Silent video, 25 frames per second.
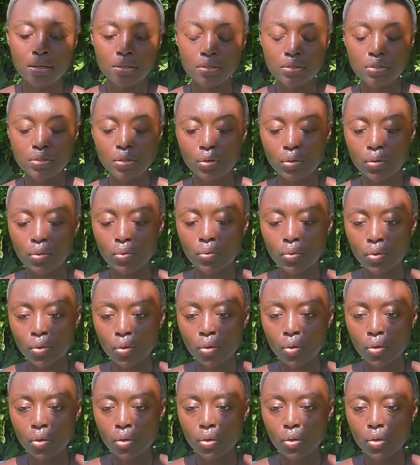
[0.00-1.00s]
So,
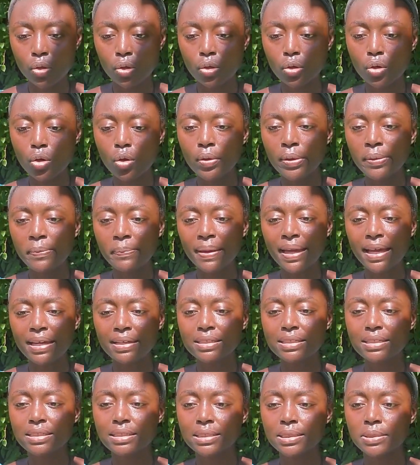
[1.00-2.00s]
going
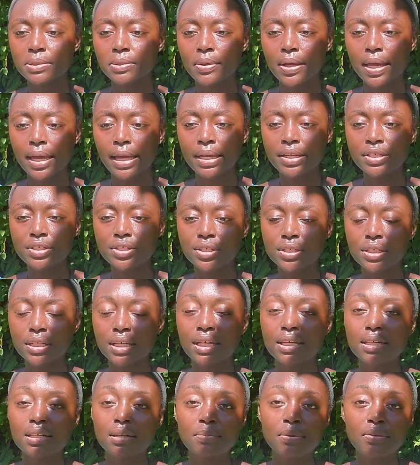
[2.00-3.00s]
back to ancient
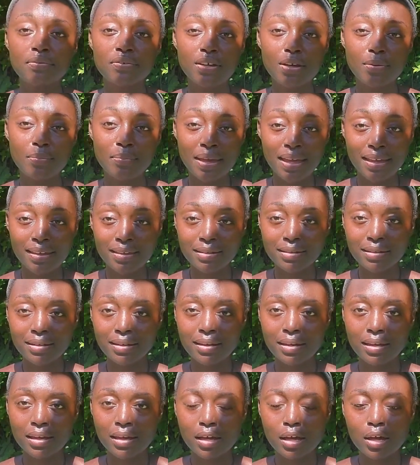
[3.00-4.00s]
kingdom of Kemet,
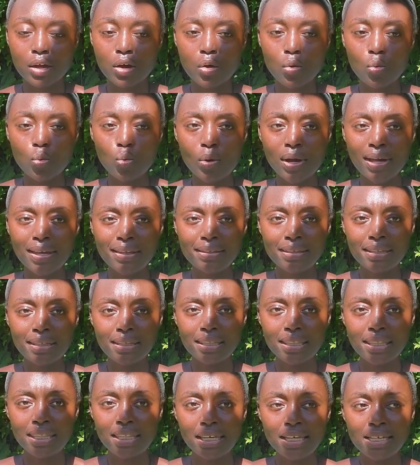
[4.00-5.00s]
when
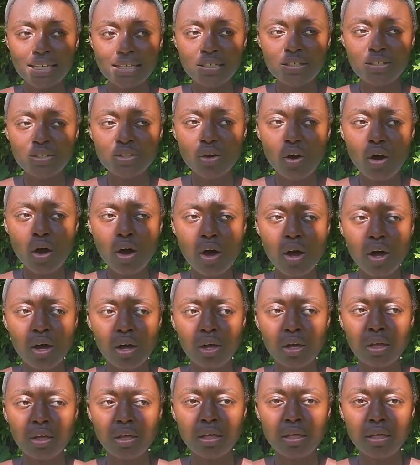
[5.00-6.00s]
they
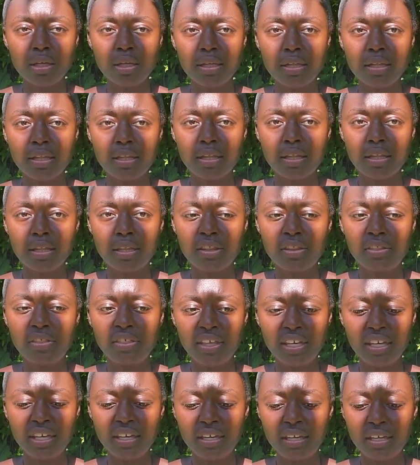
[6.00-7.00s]
saw
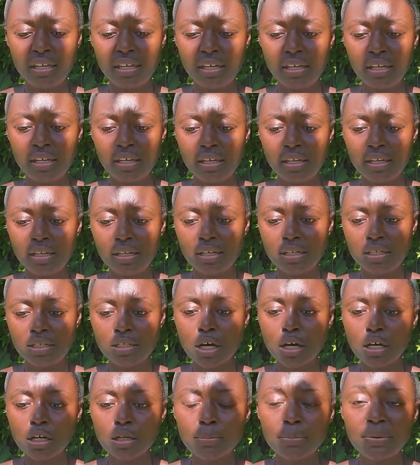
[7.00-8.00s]
the
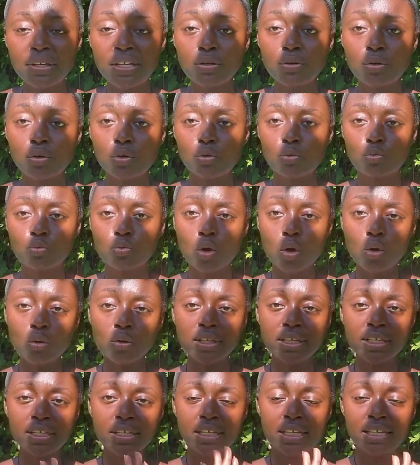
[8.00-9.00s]
dung beetle
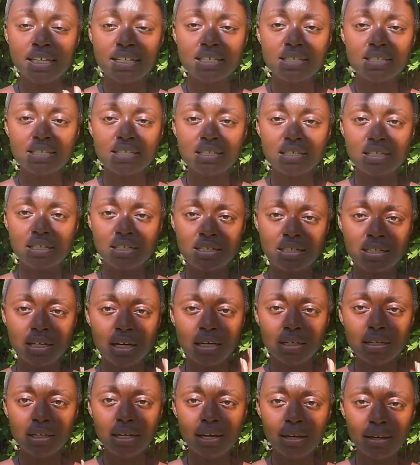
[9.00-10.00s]
rolling its
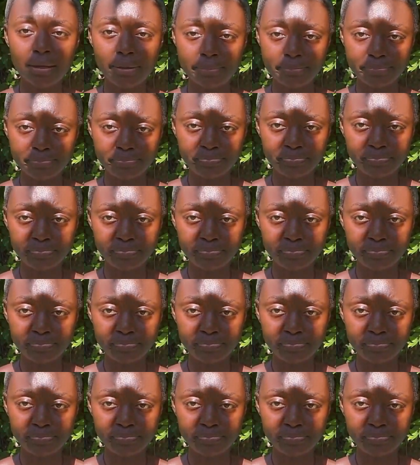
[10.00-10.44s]
dung up